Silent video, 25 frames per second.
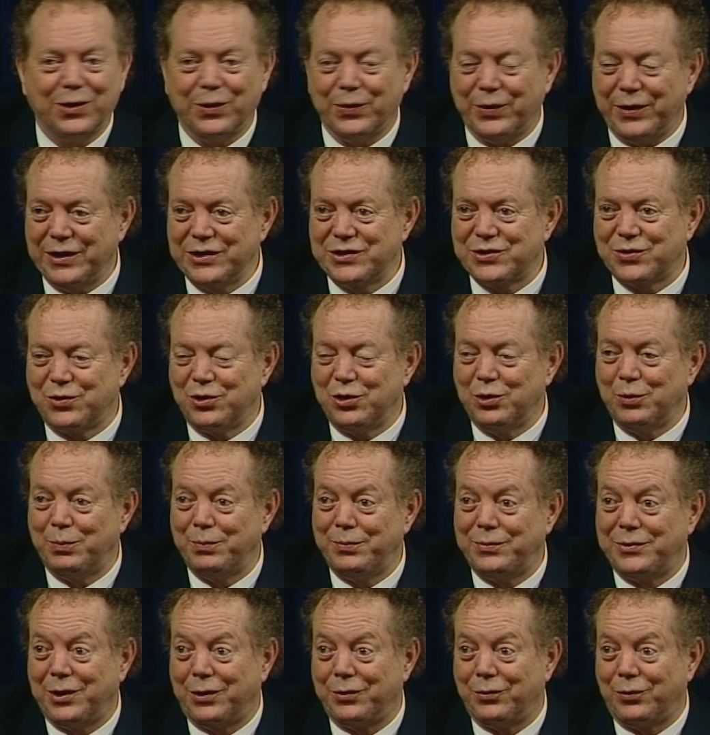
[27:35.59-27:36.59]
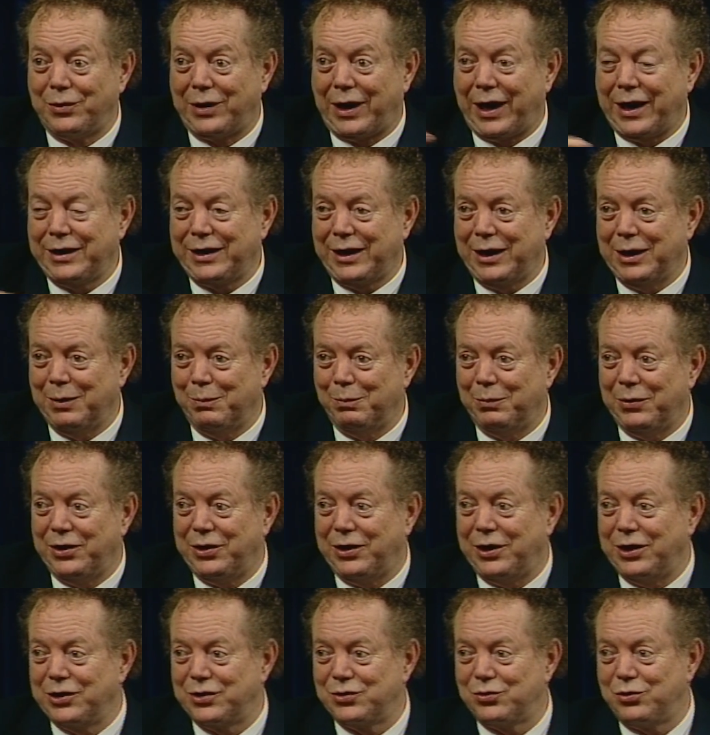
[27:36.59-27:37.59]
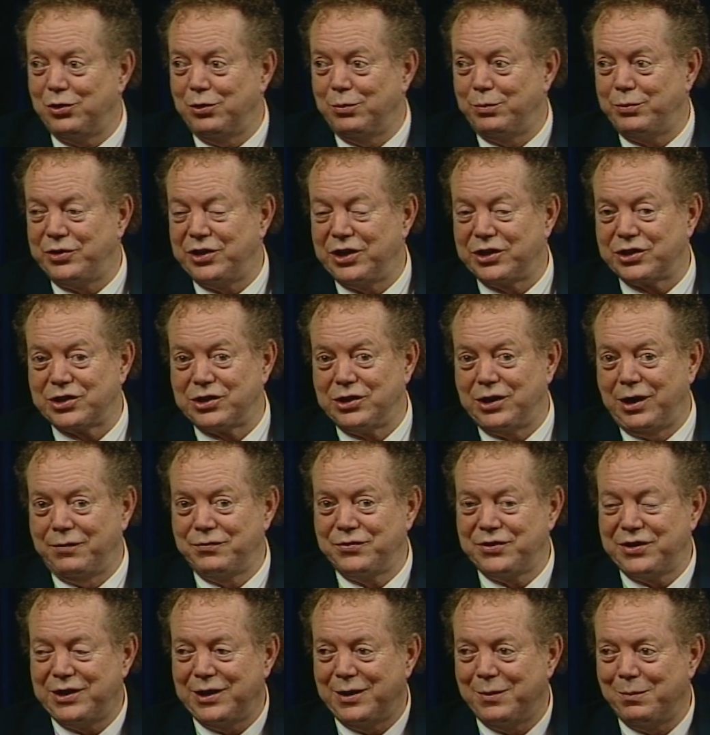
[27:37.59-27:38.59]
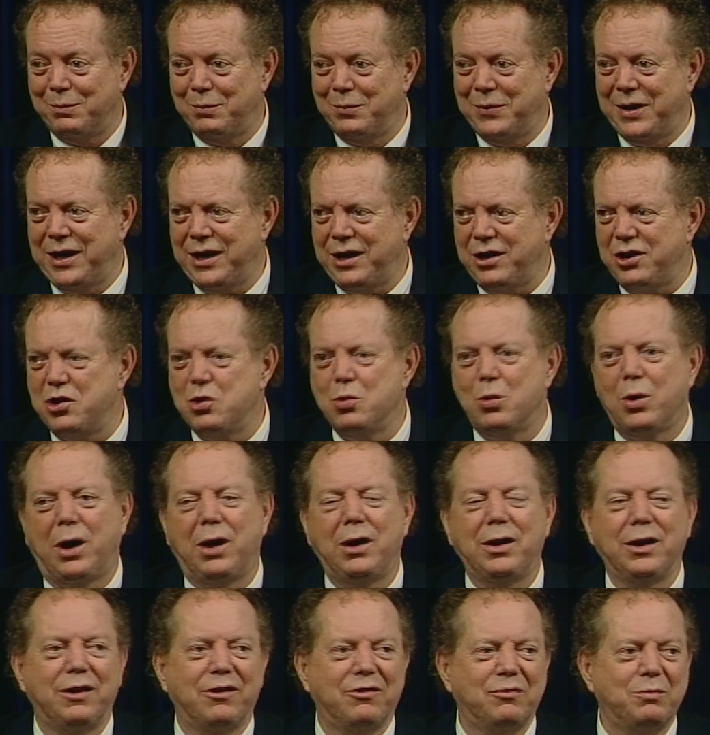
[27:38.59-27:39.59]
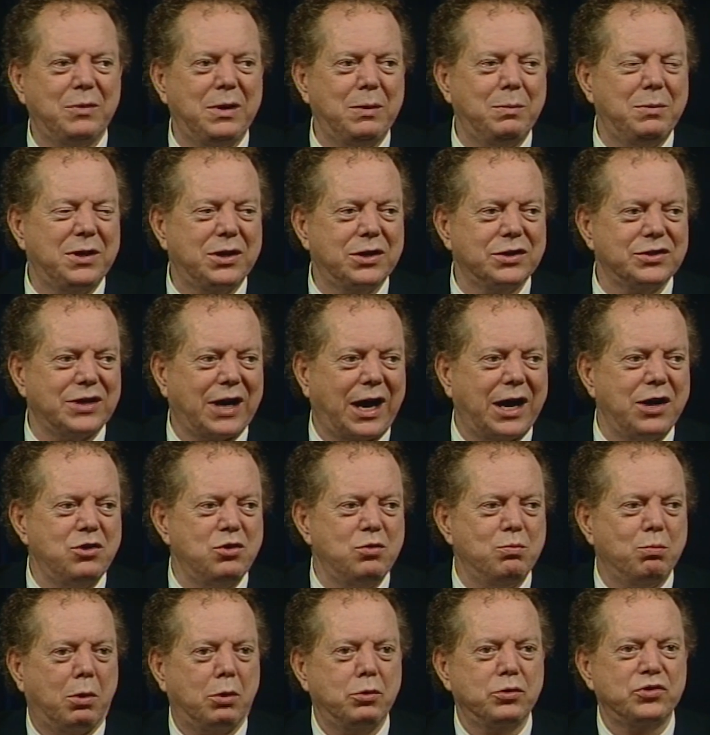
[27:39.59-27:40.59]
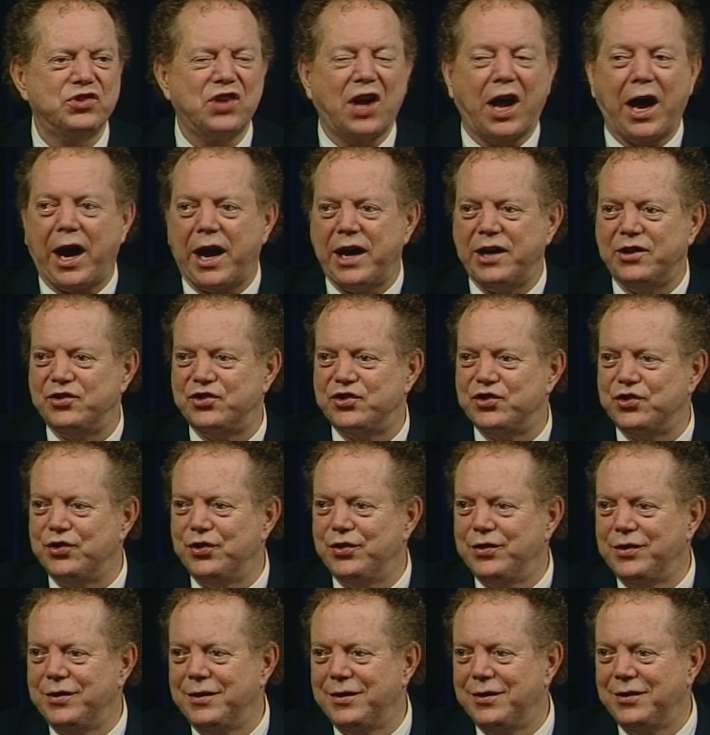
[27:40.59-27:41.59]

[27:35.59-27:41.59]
So this group don't like him, and this group just loves him. Me, you all love me because I do both sides.